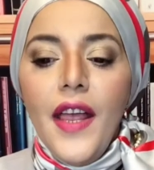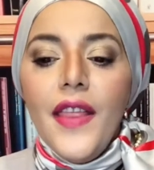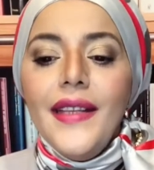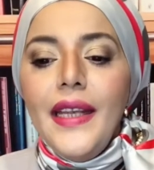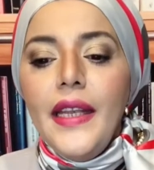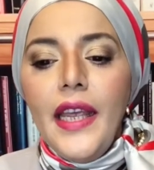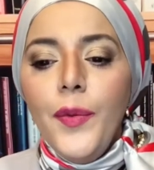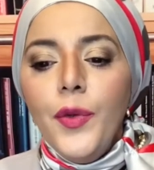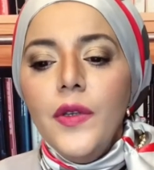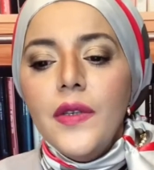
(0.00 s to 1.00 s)
that
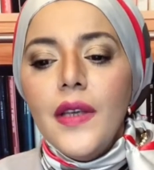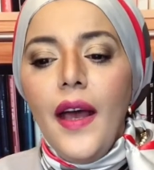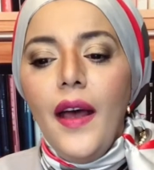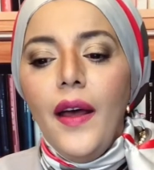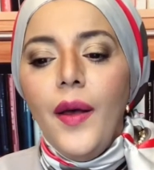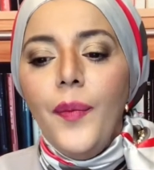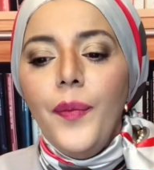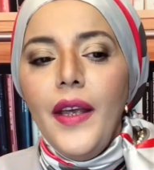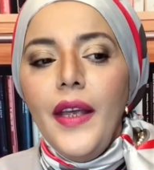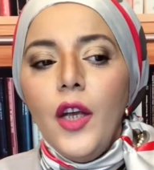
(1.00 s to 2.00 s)
enables
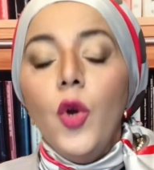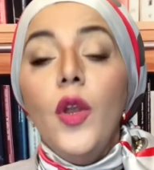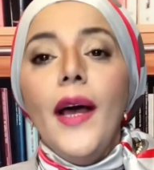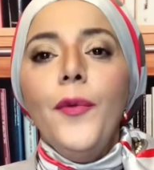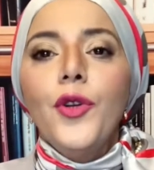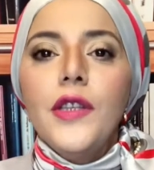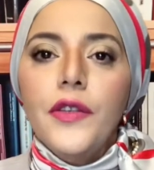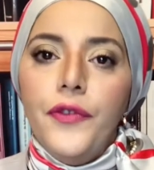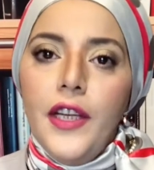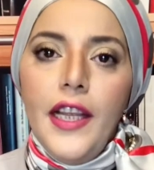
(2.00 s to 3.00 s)

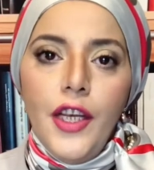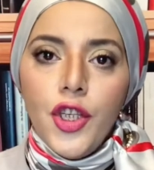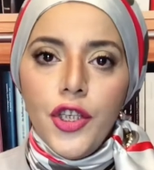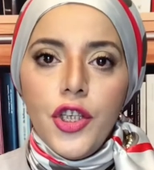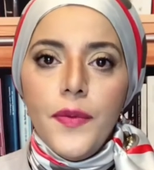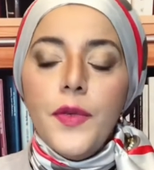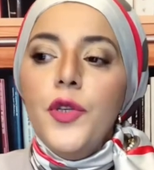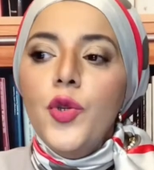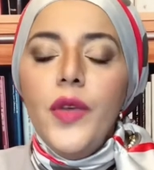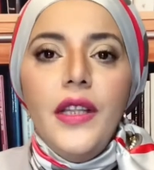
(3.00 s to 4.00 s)
collaborative relationships
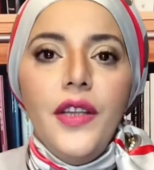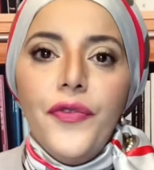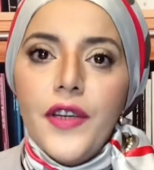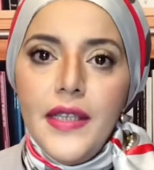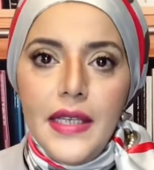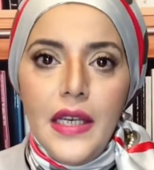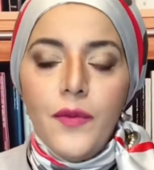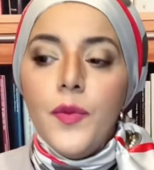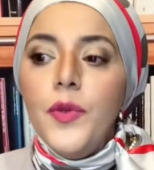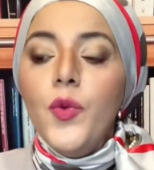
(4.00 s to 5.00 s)
between different
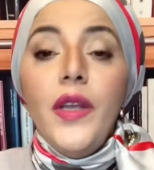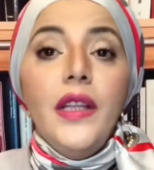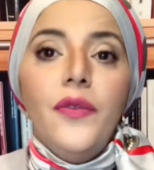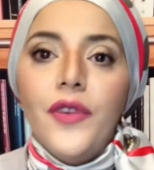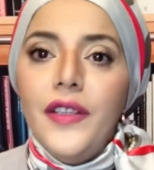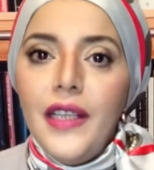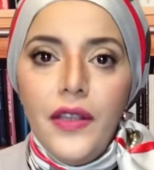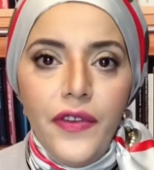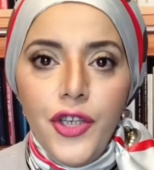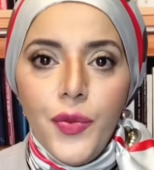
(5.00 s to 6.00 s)
teams, between different
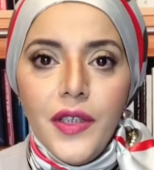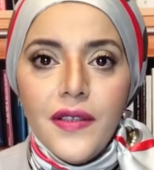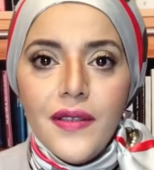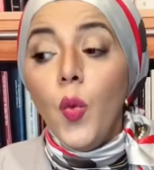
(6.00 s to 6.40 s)
individuals,